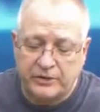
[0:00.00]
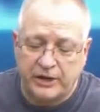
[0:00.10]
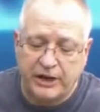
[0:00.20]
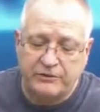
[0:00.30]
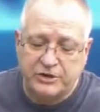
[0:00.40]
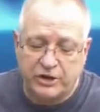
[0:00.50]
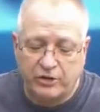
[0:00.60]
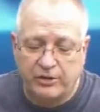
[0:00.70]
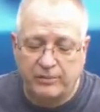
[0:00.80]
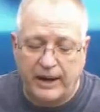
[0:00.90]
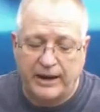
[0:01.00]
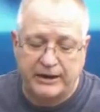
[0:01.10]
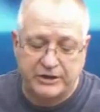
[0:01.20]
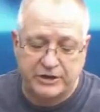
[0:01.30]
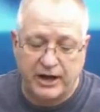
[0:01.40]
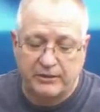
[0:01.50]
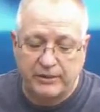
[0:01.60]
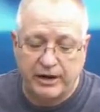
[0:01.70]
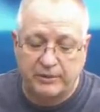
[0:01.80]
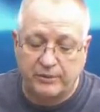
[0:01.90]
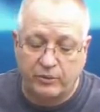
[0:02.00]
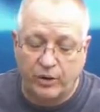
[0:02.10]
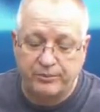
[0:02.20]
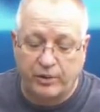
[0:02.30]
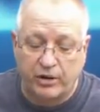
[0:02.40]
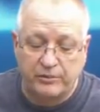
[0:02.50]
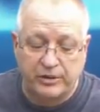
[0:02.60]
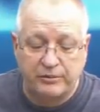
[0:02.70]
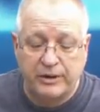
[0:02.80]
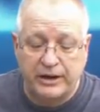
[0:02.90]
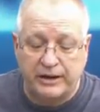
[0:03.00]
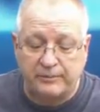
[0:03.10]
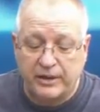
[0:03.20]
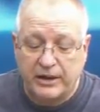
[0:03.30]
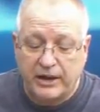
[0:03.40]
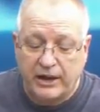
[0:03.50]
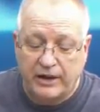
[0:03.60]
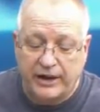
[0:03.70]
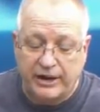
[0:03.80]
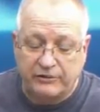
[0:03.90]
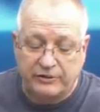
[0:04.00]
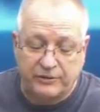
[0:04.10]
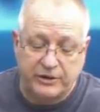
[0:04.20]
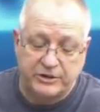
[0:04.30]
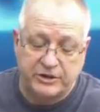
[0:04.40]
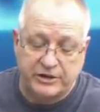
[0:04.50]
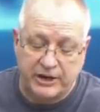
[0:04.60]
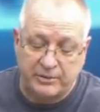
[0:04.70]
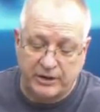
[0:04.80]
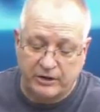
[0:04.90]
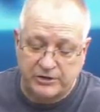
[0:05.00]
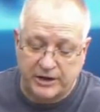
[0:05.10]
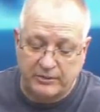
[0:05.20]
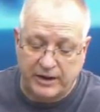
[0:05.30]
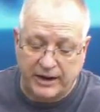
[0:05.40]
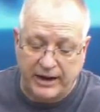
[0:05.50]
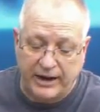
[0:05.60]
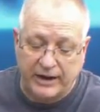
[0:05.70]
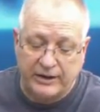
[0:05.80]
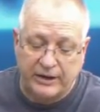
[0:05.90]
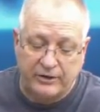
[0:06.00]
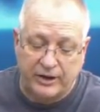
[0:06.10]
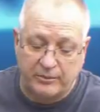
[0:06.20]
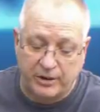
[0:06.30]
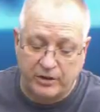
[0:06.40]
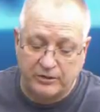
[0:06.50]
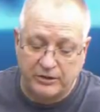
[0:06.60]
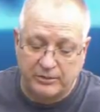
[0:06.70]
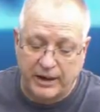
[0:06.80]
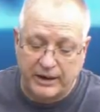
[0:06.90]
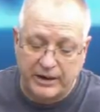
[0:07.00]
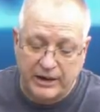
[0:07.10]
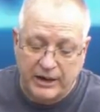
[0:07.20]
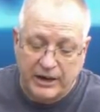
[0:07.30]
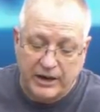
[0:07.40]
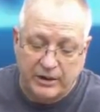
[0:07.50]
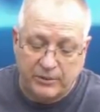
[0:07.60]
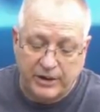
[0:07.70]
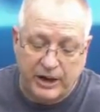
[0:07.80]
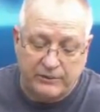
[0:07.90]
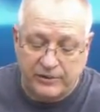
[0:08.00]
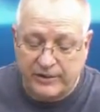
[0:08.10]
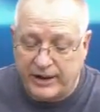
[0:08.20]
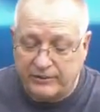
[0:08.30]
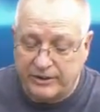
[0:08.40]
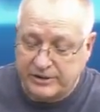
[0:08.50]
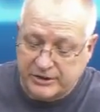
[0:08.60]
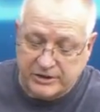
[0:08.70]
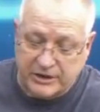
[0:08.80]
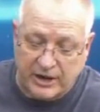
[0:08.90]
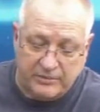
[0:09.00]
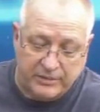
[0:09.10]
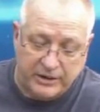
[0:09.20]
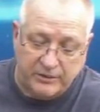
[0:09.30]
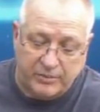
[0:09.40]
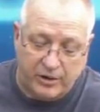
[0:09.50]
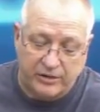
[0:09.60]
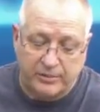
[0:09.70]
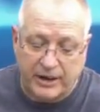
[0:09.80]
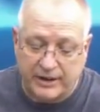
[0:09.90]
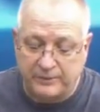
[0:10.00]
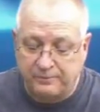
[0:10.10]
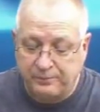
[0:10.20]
Even so, the body is not made up of one part, but of many. Now, if the foot should say, because I'm not a hand, I do not belong to the body, it would not for that reason stop being part of the body.